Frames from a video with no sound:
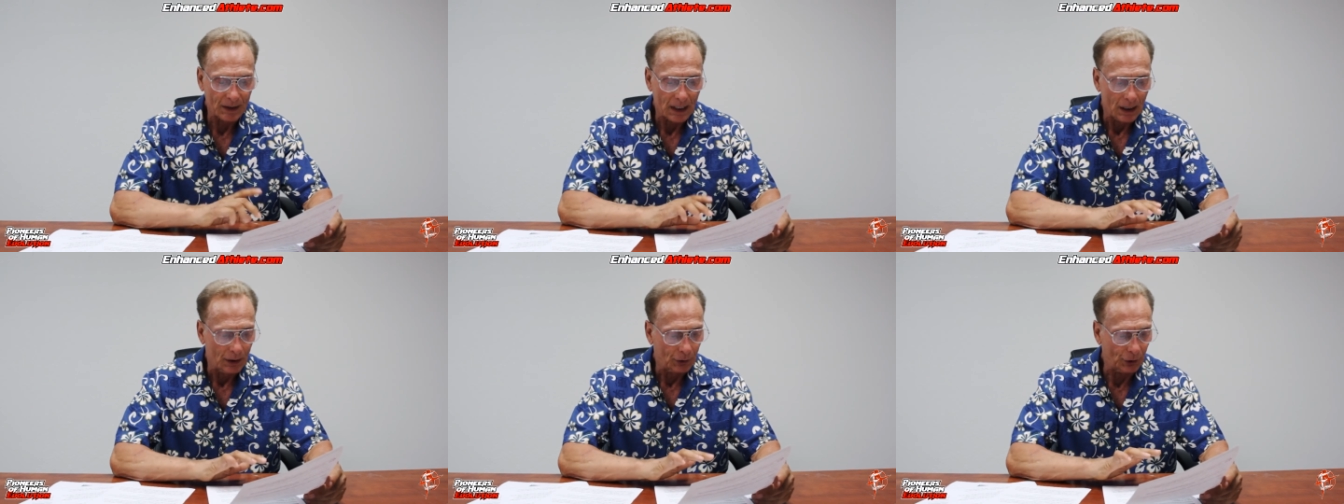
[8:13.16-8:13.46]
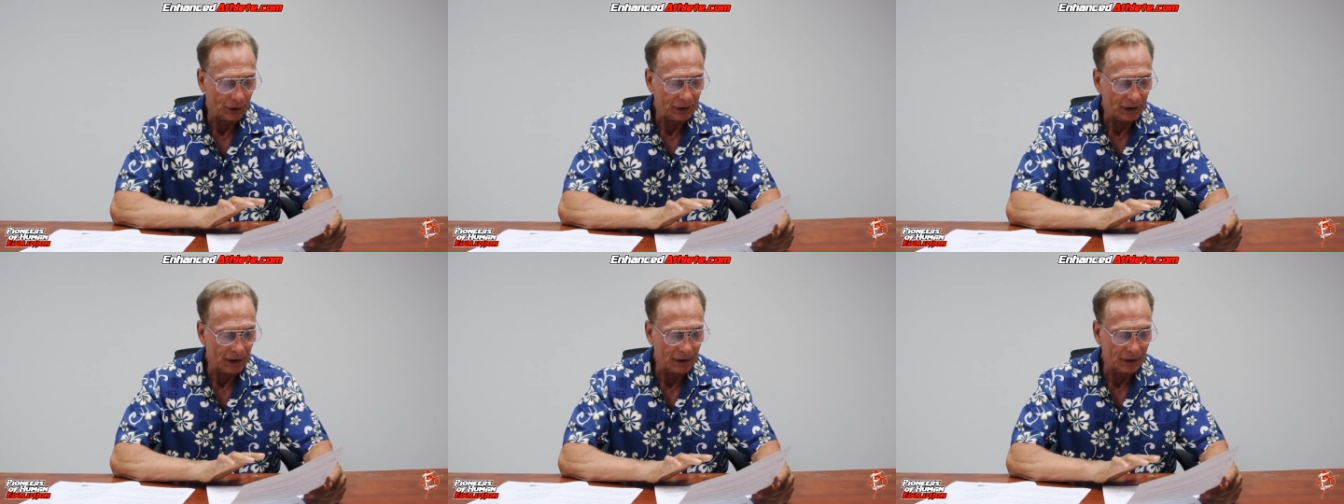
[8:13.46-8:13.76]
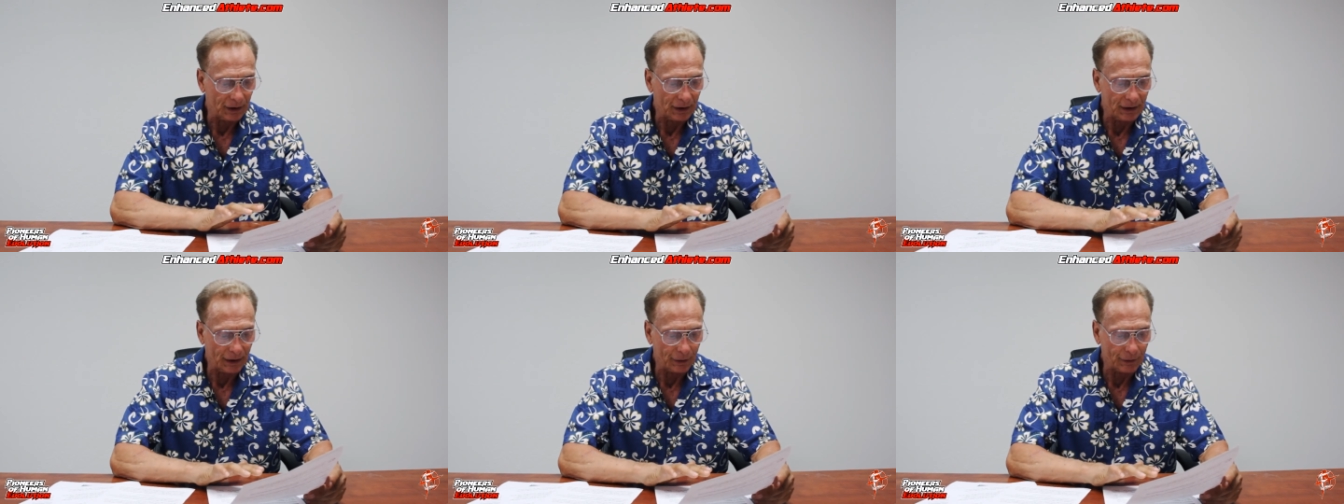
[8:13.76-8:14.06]
looked
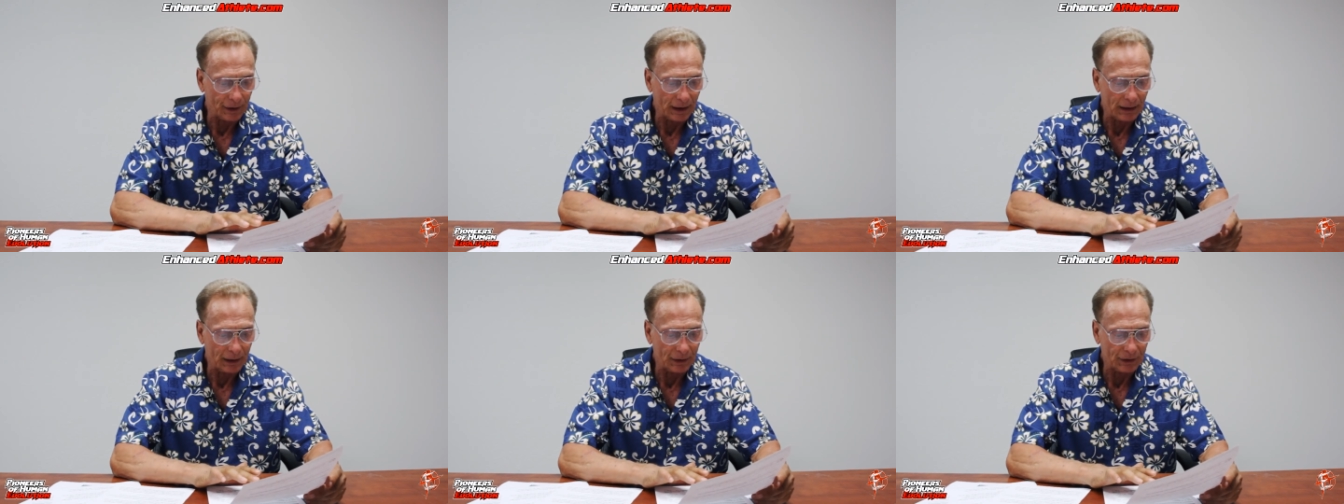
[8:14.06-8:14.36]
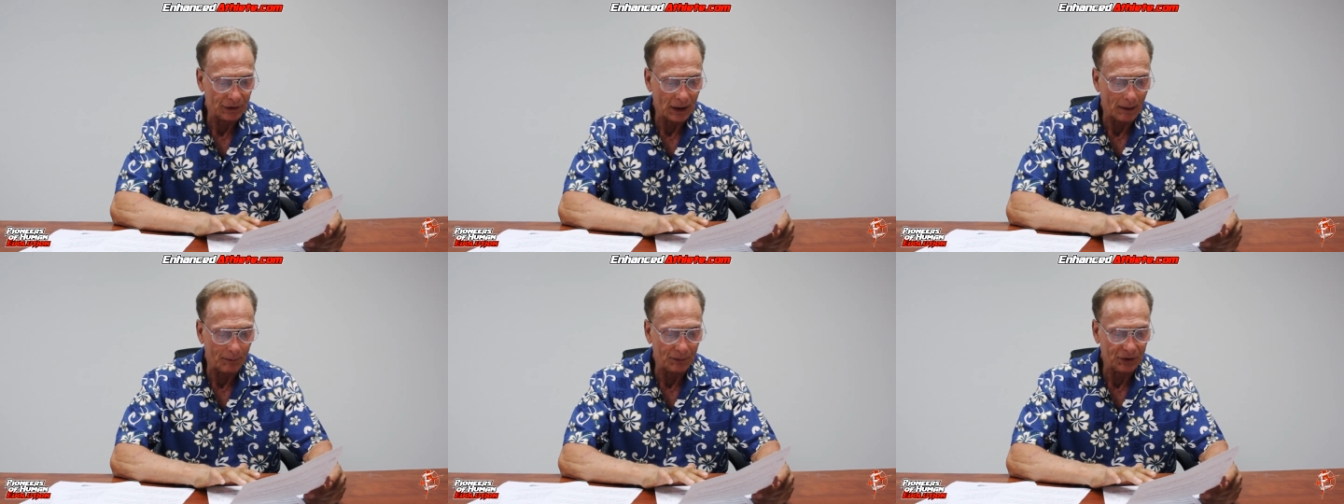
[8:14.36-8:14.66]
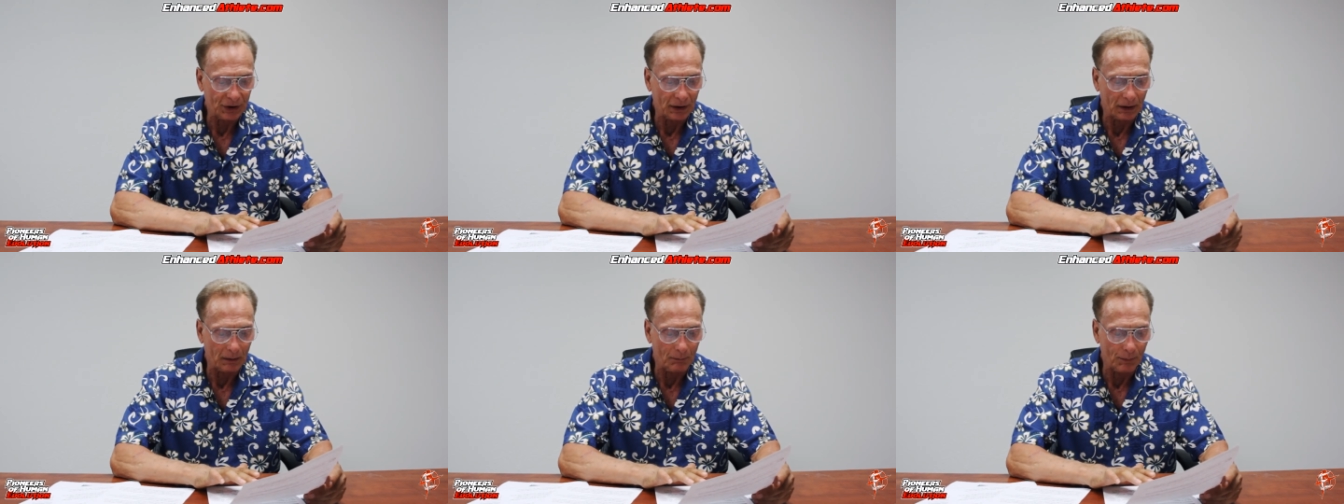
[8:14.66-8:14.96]
into dairy
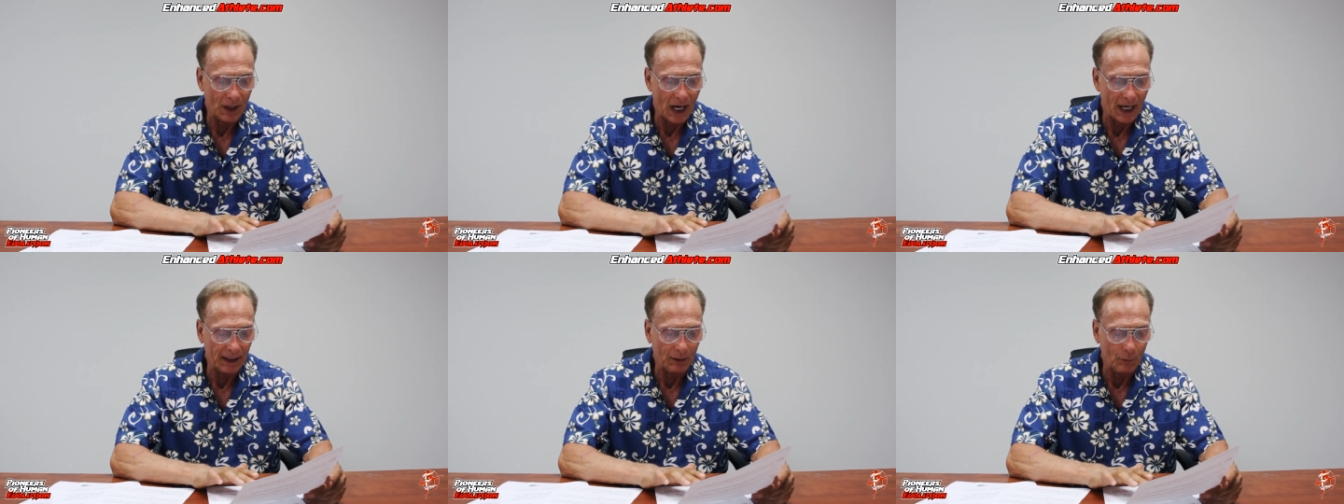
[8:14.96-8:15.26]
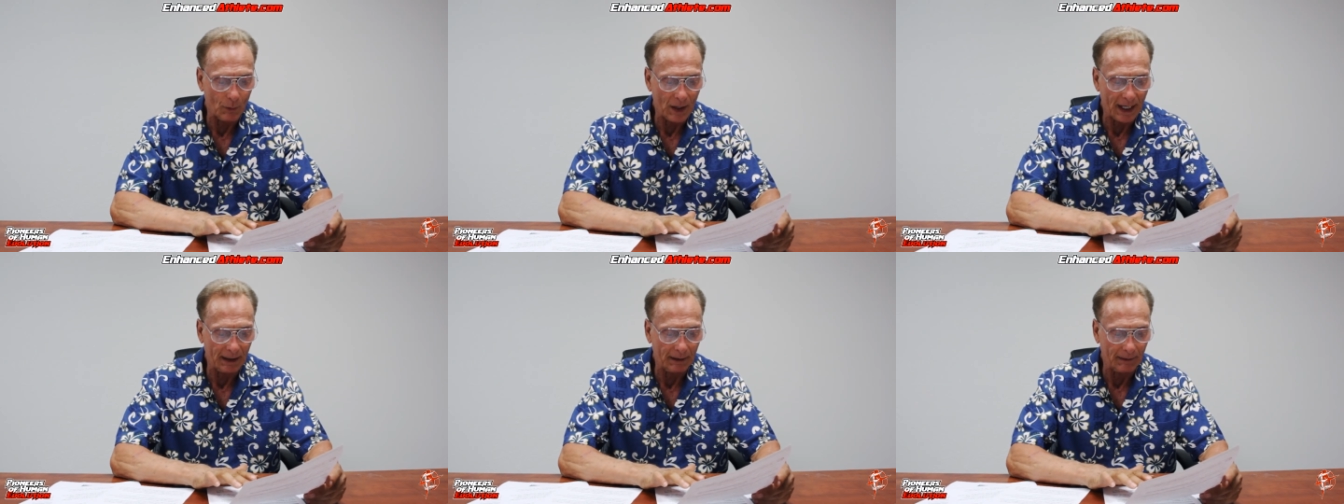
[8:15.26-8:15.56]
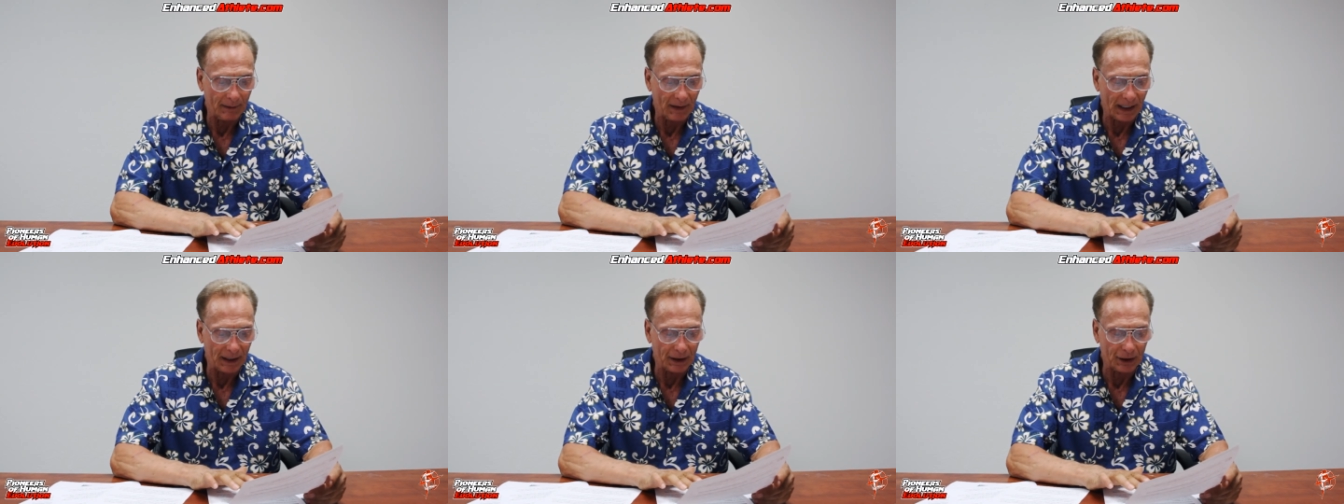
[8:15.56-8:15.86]
consumption and body weight
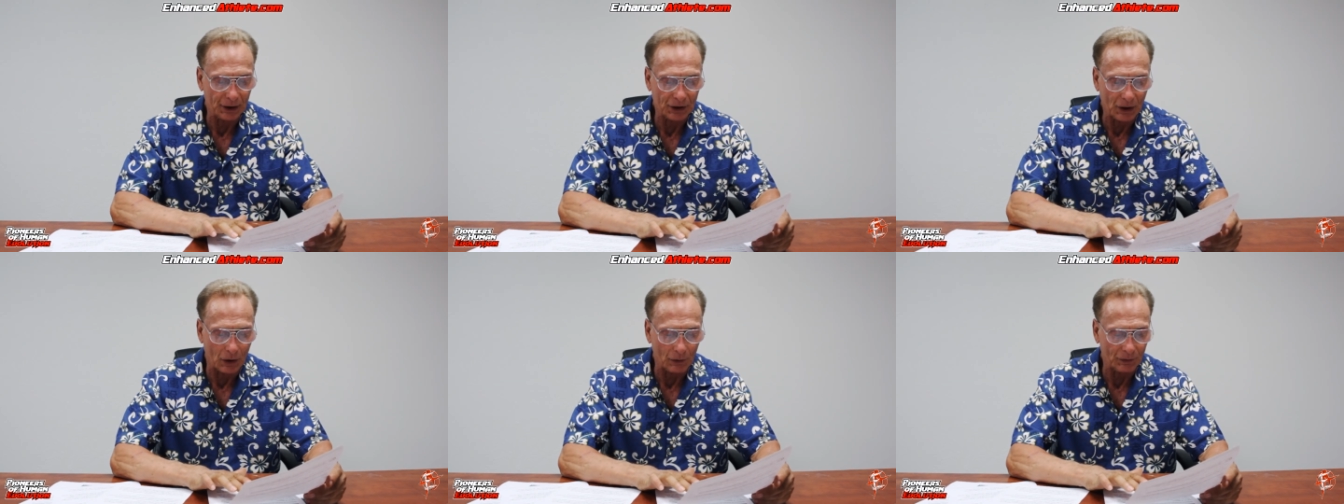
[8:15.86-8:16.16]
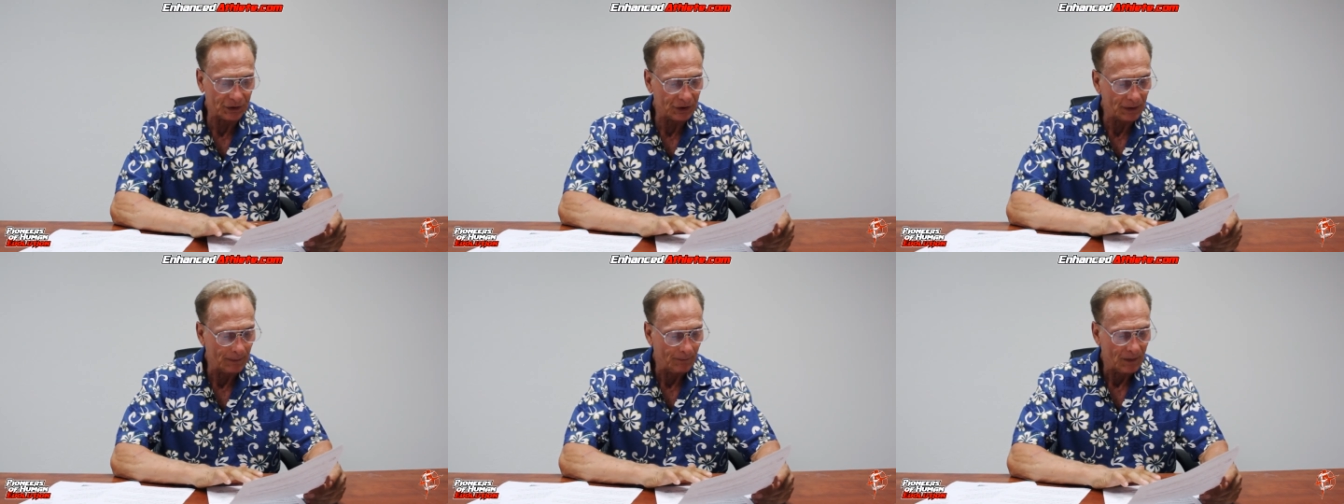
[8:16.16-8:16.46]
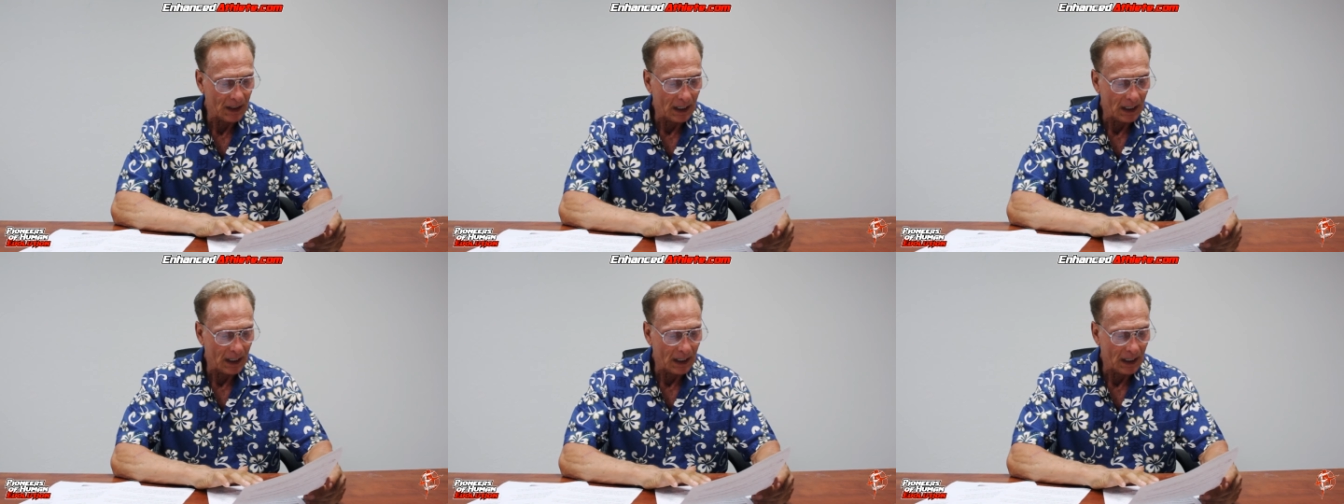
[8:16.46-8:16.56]
in adults.